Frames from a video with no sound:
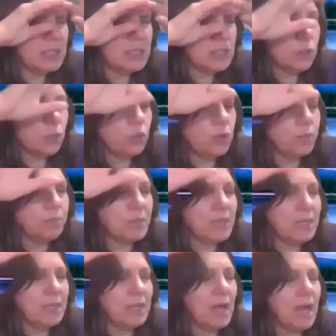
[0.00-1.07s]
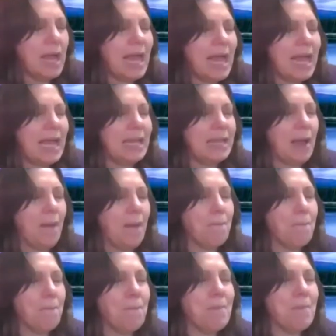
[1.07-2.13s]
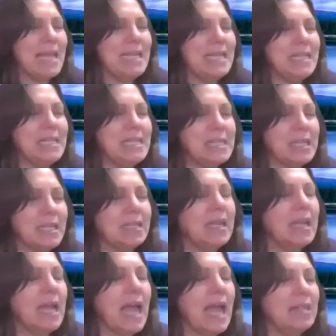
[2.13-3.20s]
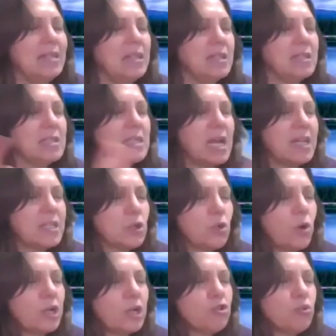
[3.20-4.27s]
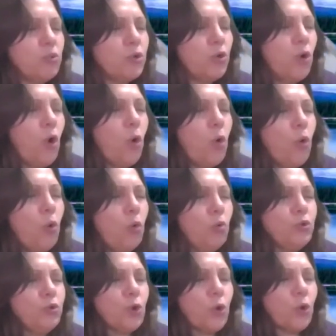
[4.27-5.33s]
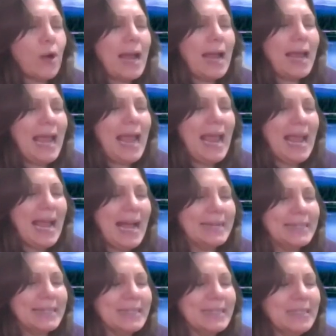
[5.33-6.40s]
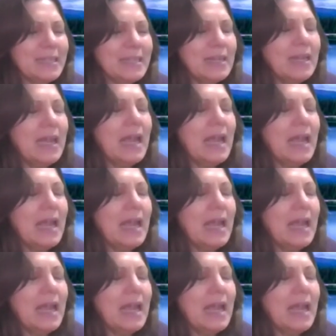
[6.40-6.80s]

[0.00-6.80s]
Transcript: This will be amazing, and the Sasquatch will hold your hand